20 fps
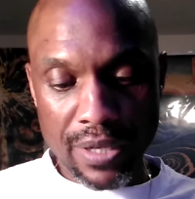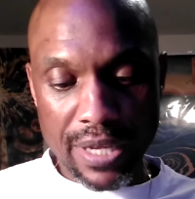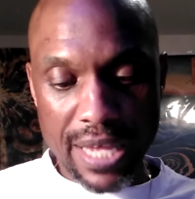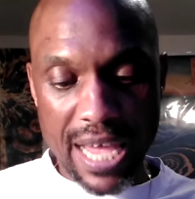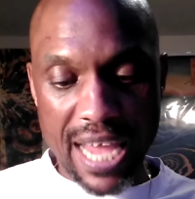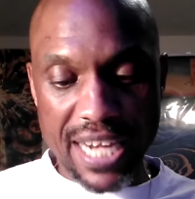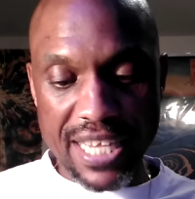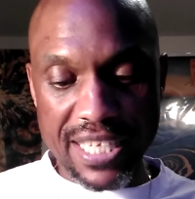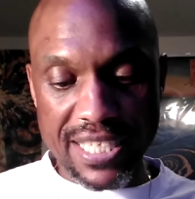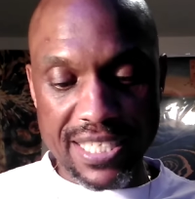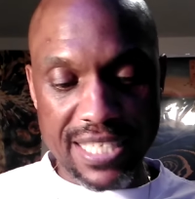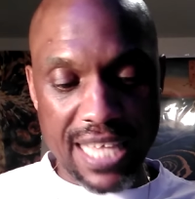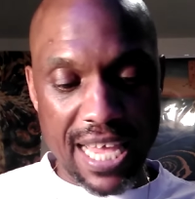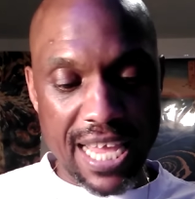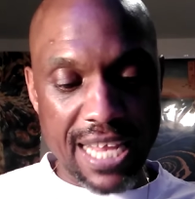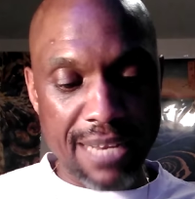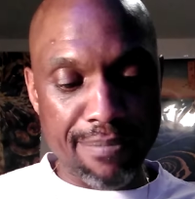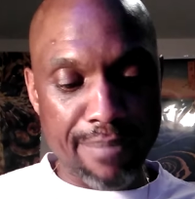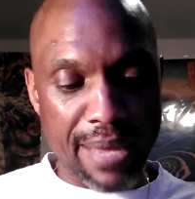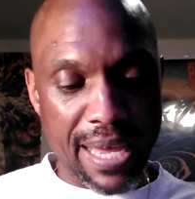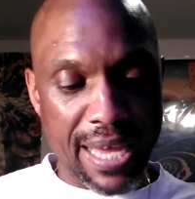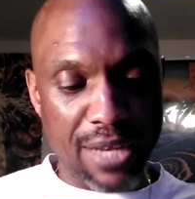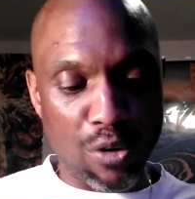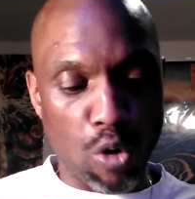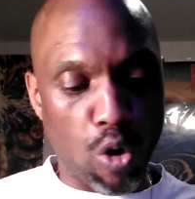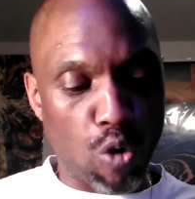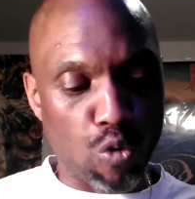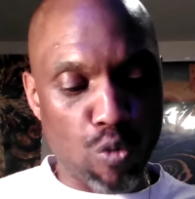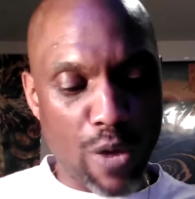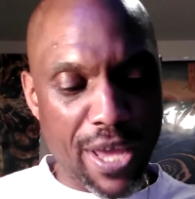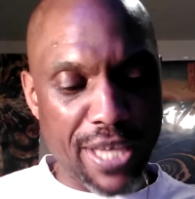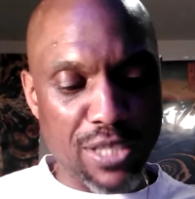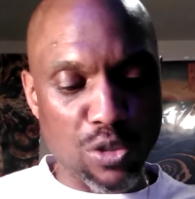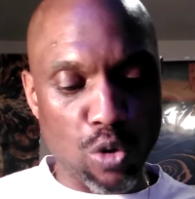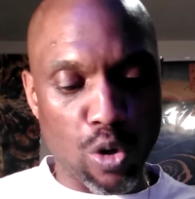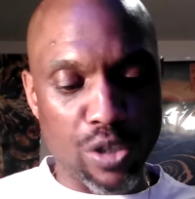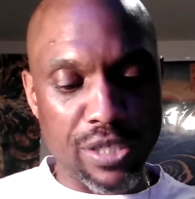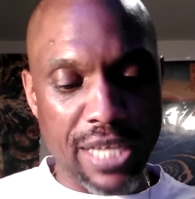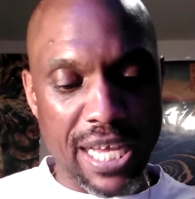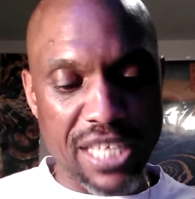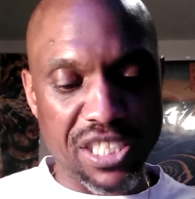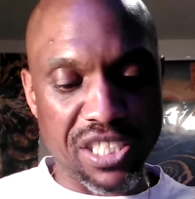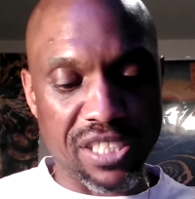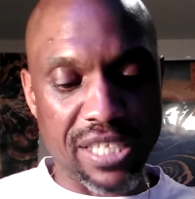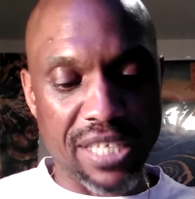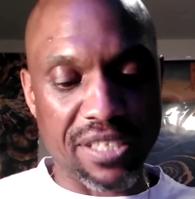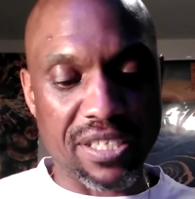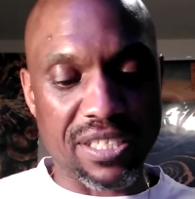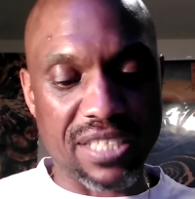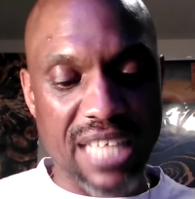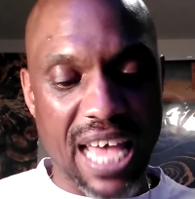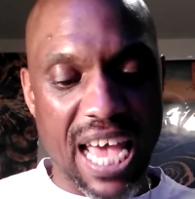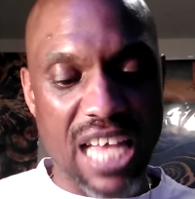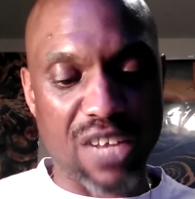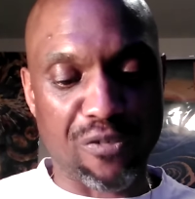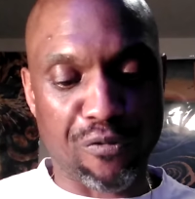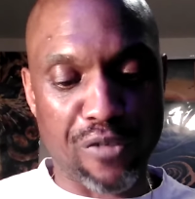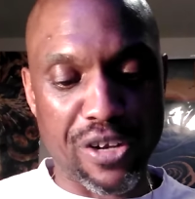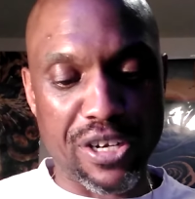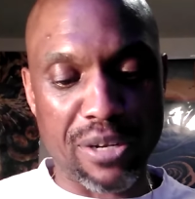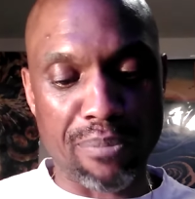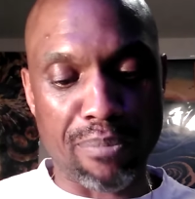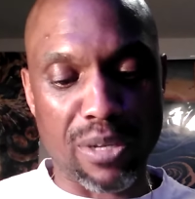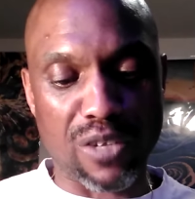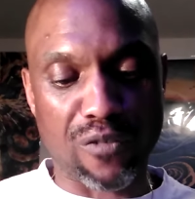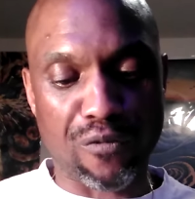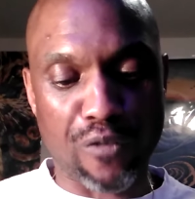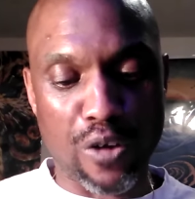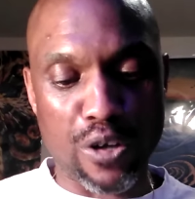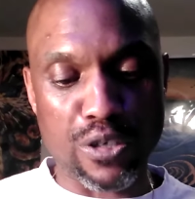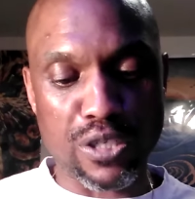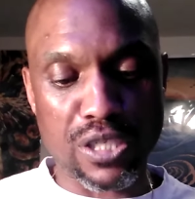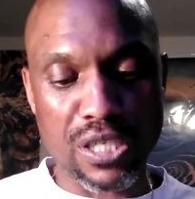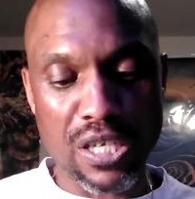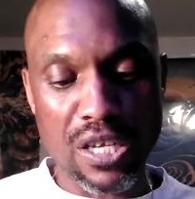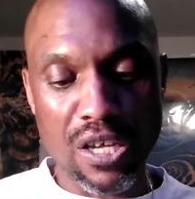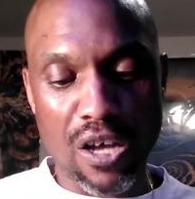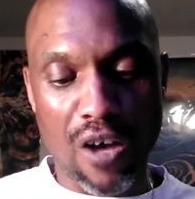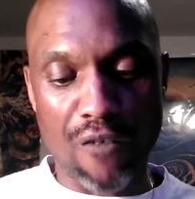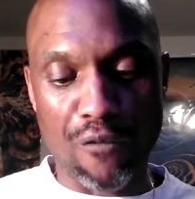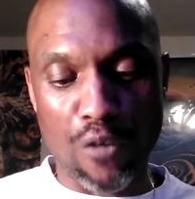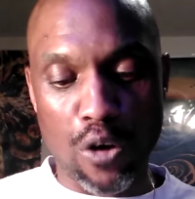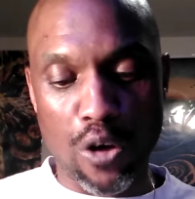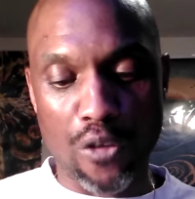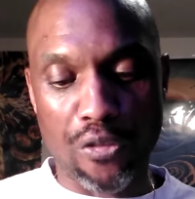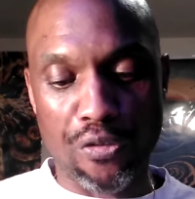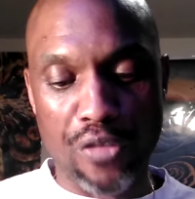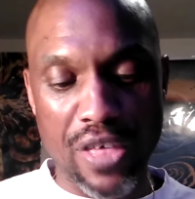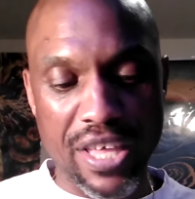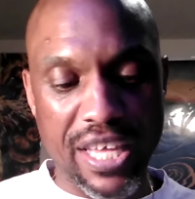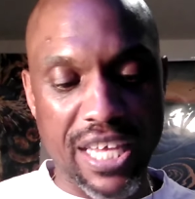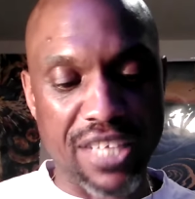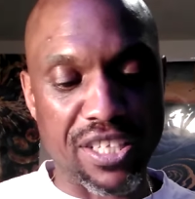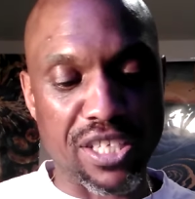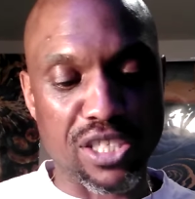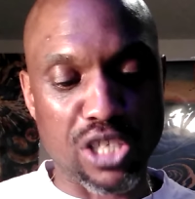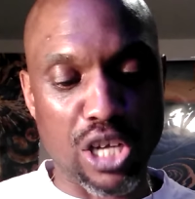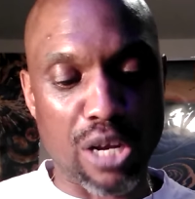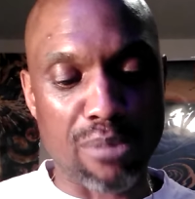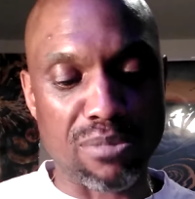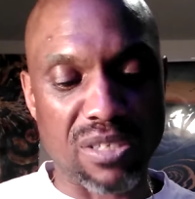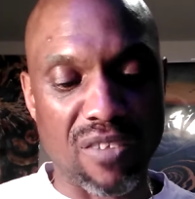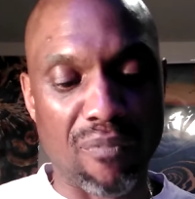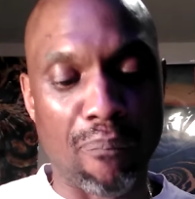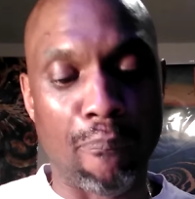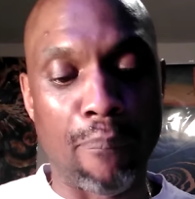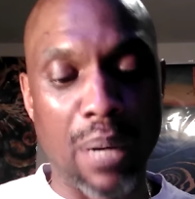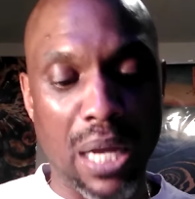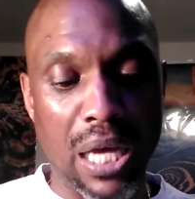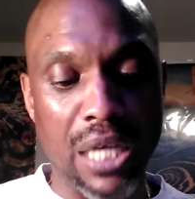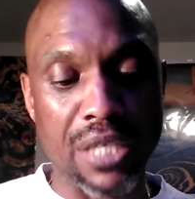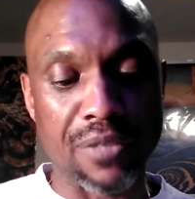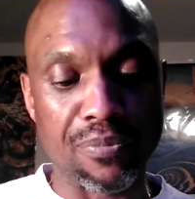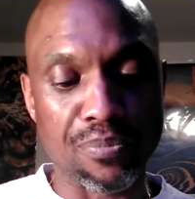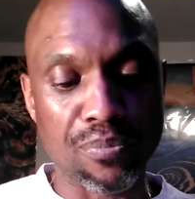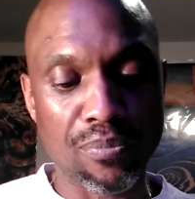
Any sane man or race or nation that desires freedom must first of all think in the terms of blood.